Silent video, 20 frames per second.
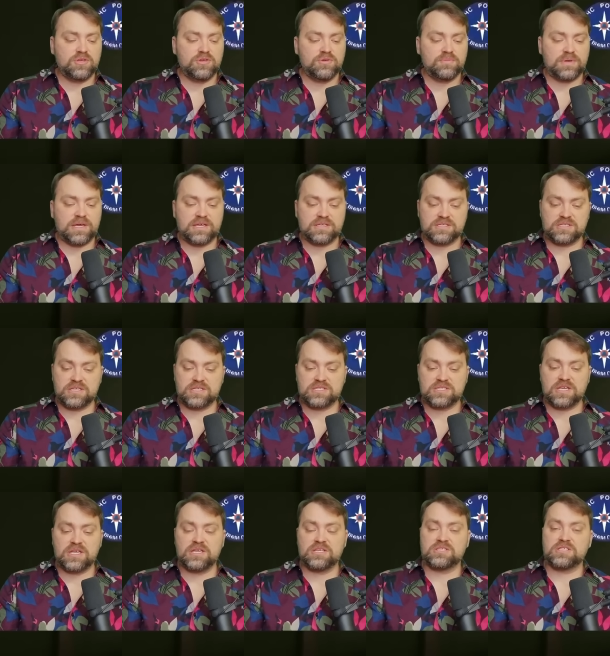cube, as they
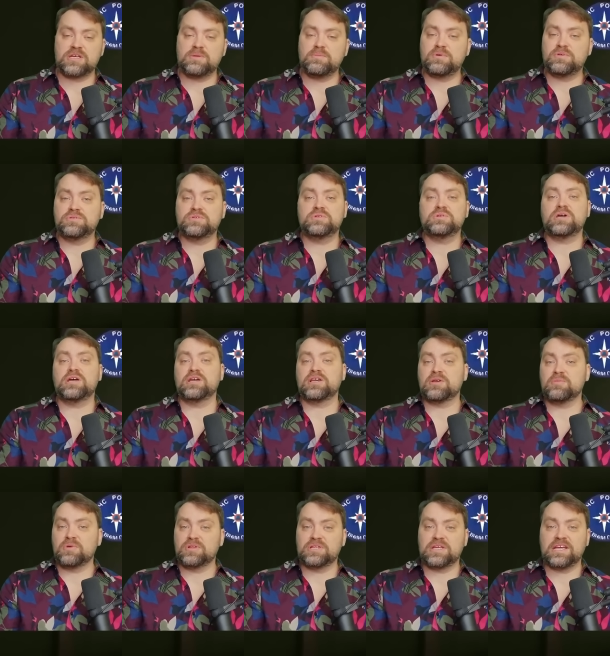say, is able to
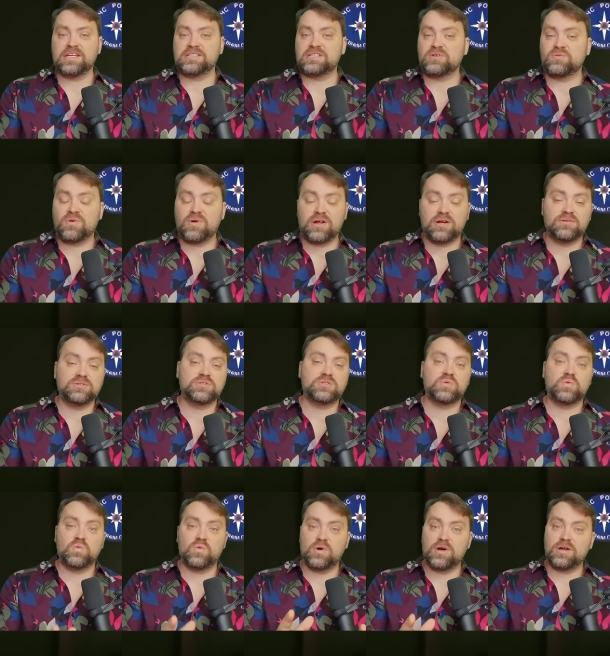accommodate around
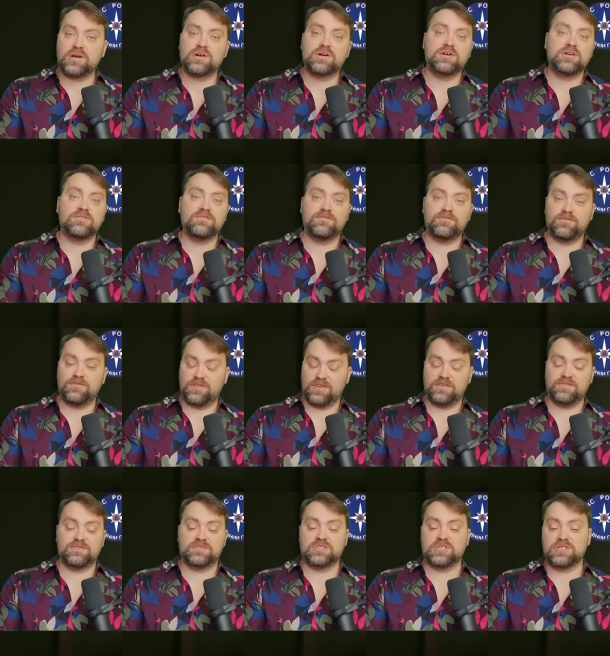
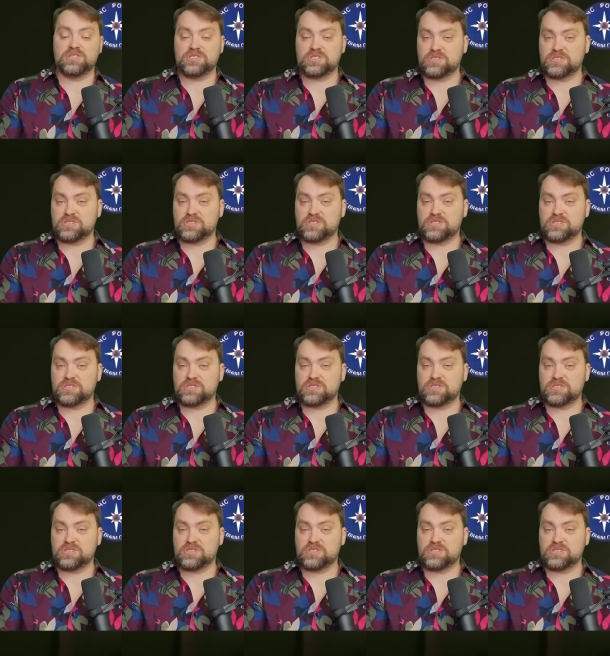150